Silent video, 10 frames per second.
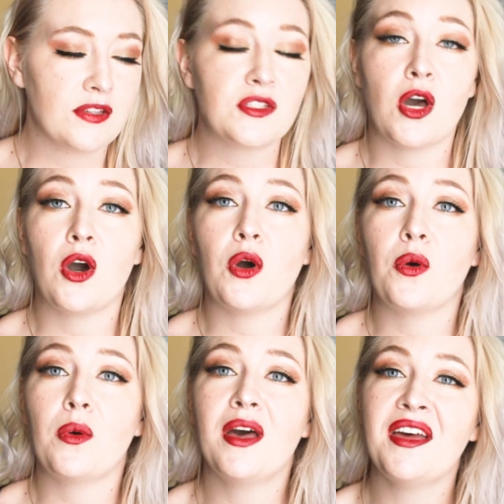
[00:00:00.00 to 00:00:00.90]

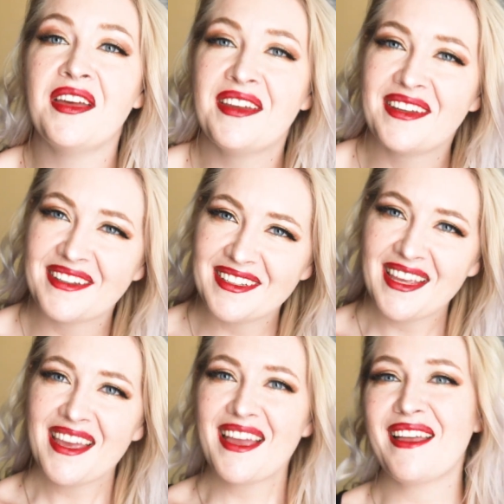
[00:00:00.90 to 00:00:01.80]
So
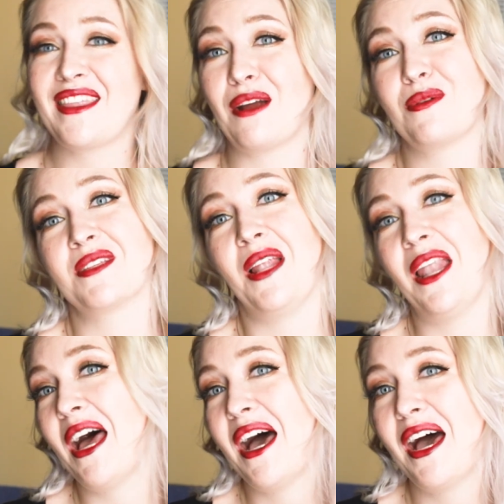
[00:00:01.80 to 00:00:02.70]
there was a
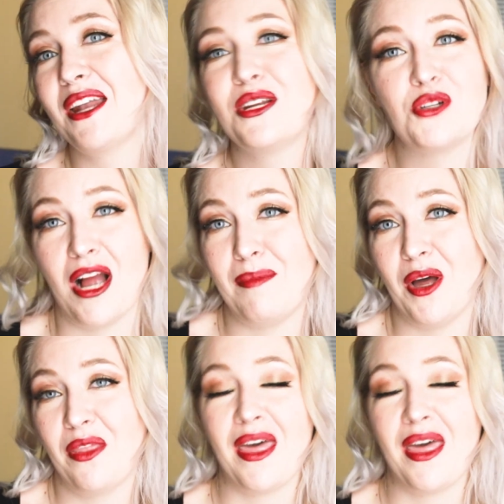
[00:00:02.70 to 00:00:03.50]
lot of drama